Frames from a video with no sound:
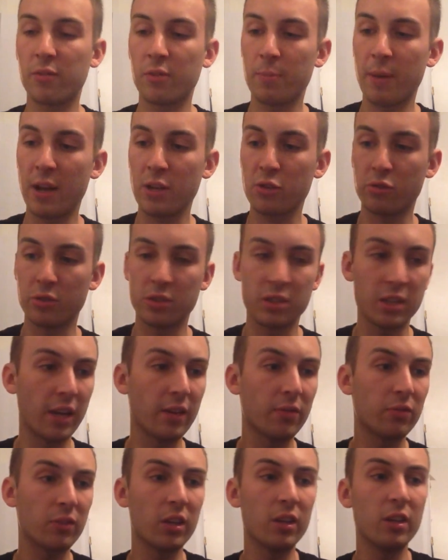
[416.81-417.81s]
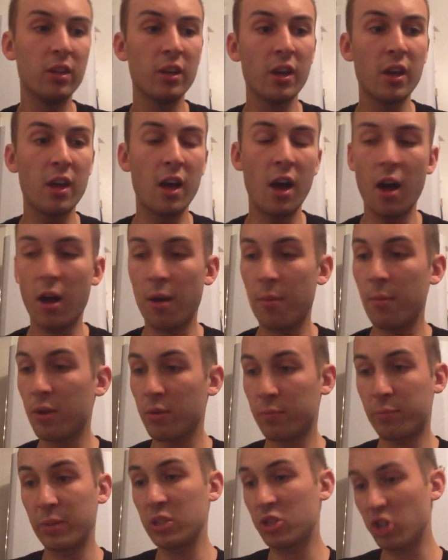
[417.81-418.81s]
for battery safety.
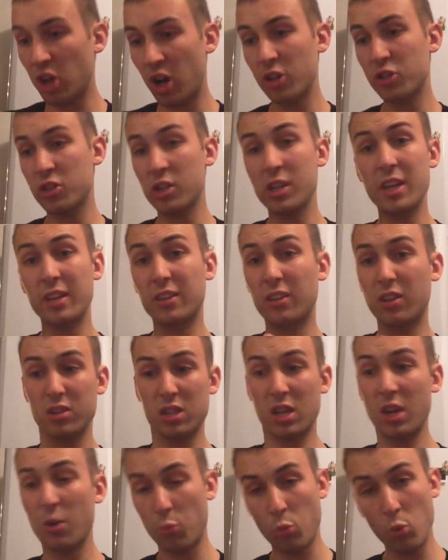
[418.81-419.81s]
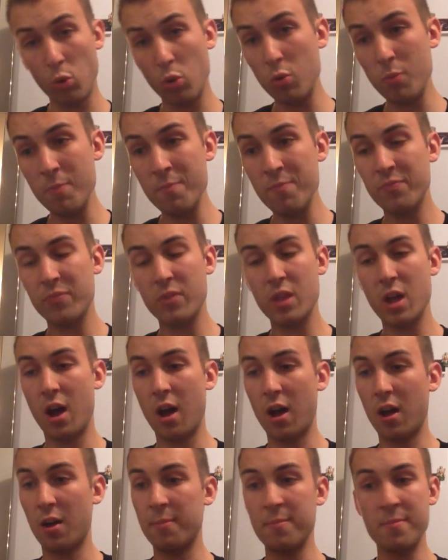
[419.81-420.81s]
Been charging it, doesn't get warm.
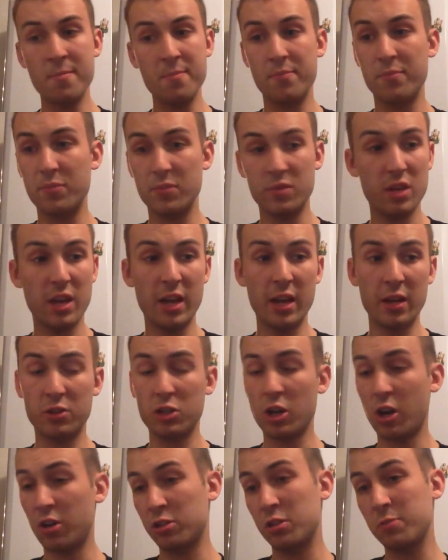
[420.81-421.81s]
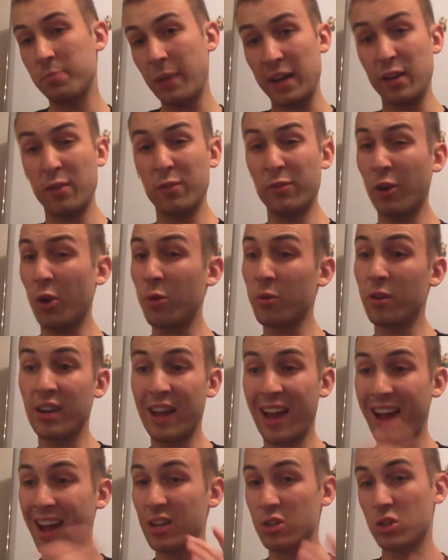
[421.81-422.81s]
It charges back a phone and
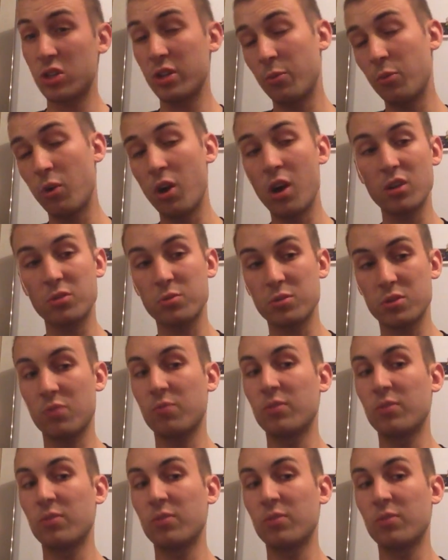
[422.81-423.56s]
that actually works, which